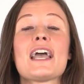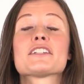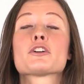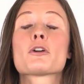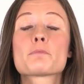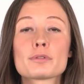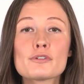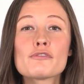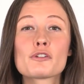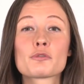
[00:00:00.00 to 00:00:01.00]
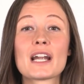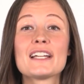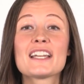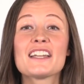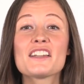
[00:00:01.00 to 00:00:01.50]
And her approval
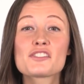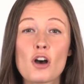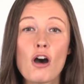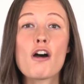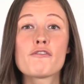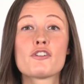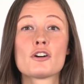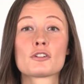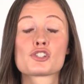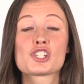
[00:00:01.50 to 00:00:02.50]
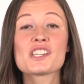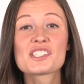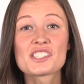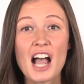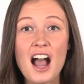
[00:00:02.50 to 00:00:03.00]
rating is awful.
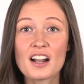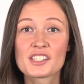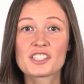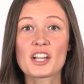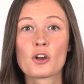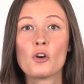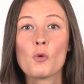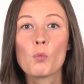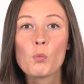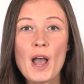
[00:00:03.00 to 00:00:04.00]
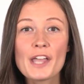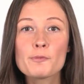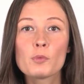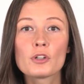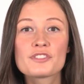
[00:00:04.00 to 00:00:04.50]
She's toxic.
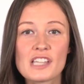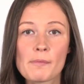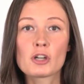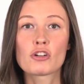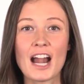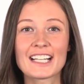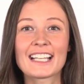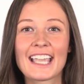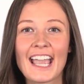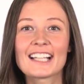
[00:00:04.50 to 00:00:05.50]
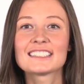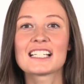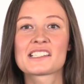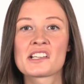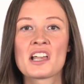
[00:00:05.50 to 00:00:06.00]
When will Democratic
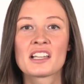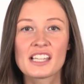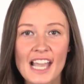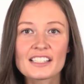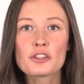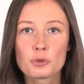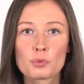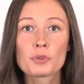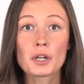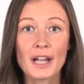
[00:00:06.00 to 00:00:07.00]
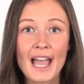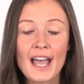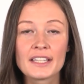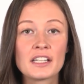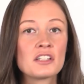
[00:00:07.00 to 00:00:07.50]
candidates get it through their
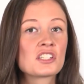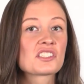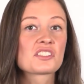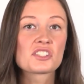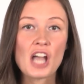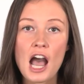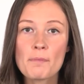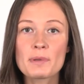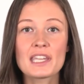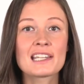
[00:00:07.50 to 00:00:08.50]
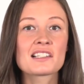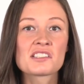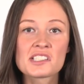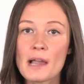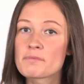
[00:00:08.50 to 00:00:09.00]
head? Stop
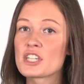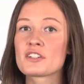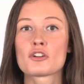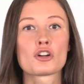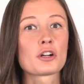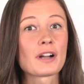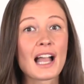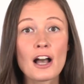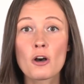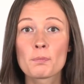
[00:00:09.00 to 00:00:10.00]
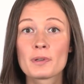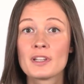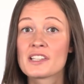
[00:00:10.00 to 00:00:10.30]
accepting her help.